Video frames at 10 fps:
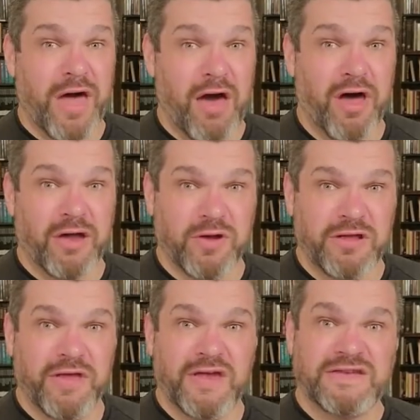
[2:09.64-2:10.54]
how I
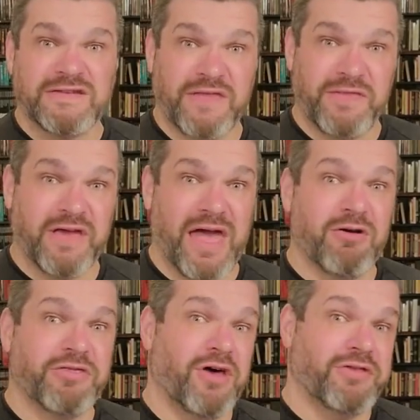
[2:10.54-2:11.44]
read this is that the guy
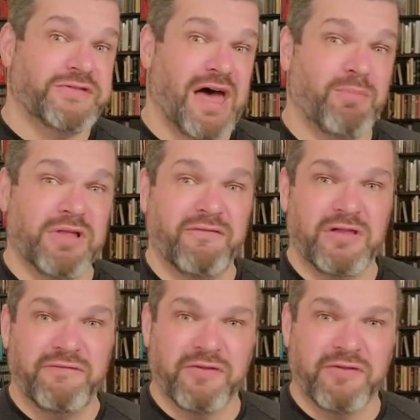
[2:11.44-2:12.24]
with all the top-level